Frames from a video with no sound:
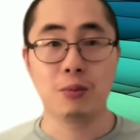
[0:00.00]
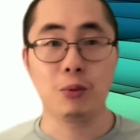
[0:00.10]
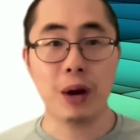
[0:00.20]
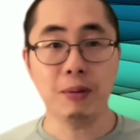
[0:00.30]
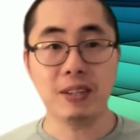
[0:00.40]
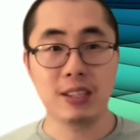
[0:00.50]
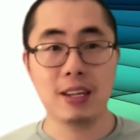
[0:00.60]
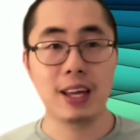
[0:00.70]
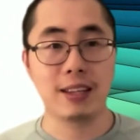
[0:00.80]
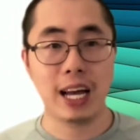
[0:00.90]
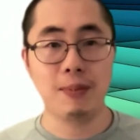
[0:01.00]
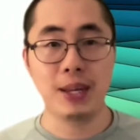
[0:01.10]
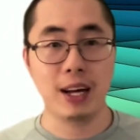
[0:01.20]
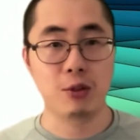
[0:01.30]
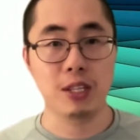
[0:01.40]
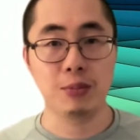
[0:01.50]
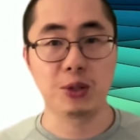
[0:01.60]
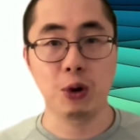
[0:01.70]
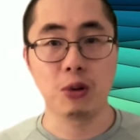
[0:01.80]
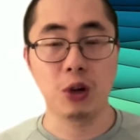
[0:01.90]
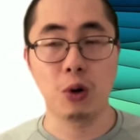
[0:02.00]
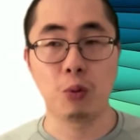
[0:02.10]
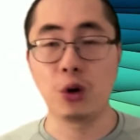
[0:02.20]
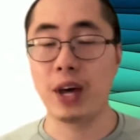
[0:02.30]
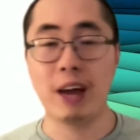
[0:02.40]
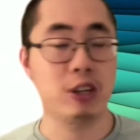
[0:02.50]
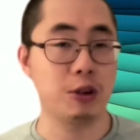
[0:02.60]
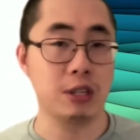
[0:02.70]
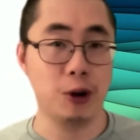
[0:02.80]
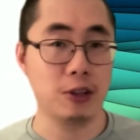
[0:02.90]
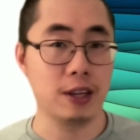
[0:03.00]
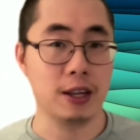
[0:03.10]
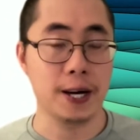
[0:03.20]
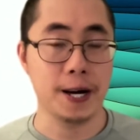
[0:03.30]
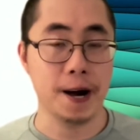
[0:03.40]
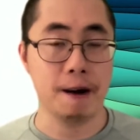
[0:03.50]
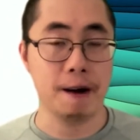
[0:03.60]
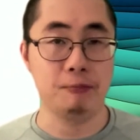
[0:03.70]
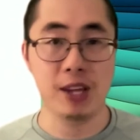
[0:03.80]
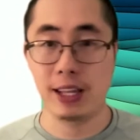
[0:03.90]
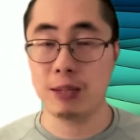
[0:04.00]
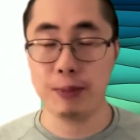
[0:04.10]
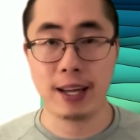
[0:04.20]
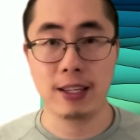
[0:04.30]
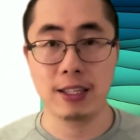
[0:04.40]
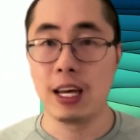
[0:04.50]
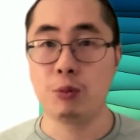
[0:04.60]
We probably see an IP address. We don't know. We don't have the corresponding DNS packet.